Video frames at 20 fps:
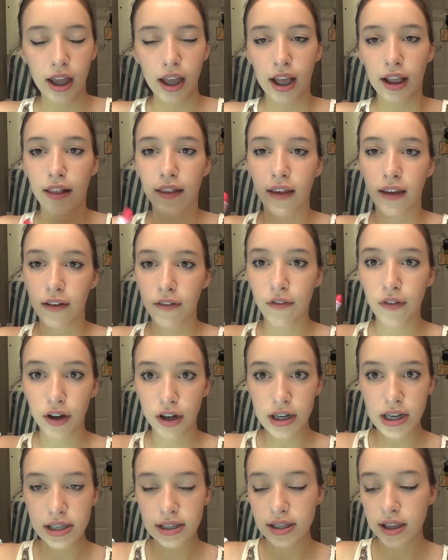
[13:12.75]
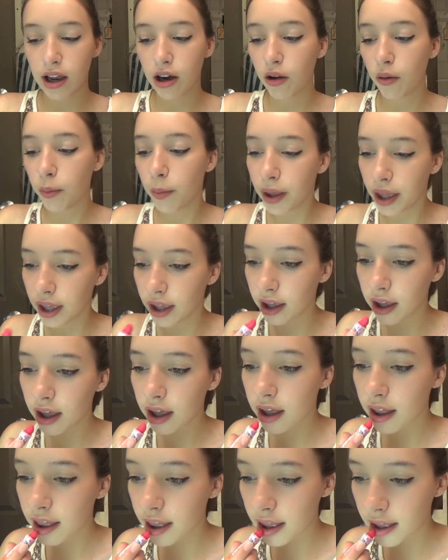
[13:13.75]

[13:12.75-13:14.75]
It's like a very subtle pink.